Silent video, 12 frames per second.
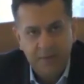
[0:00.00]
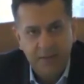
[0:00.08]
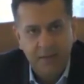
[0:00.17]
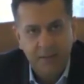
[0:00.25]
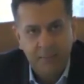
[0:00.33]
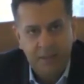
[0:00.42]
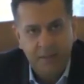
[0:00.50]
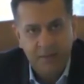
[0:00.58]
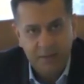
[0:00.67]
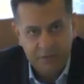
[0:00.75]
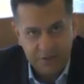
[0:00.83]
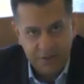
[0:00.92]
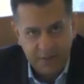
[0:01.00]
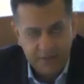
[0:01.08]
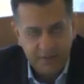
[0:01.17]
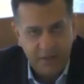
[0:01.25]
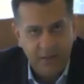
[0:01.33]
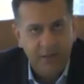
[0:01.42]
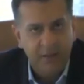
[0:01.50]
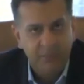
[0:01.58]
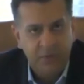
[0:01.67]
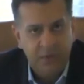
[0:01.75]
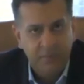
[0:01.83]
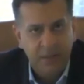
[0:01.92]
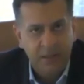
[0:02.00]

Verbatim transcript: thinking about industry case LLM, right?